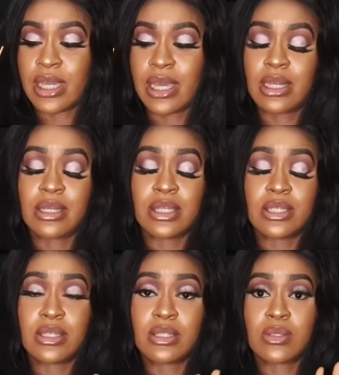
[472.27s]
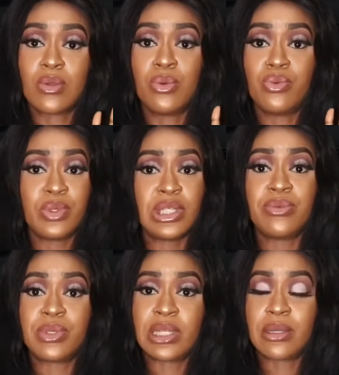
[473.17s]
and it is really,
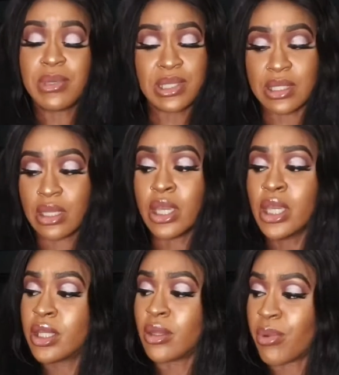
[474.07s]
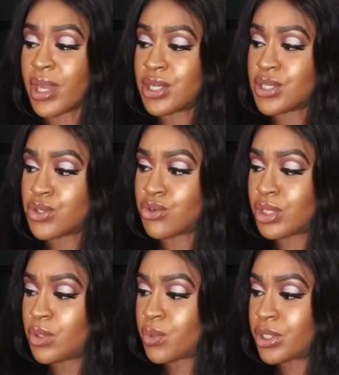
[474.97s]
really amazing. The brand is
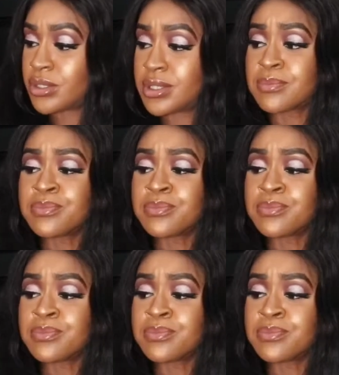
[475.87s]
Green World.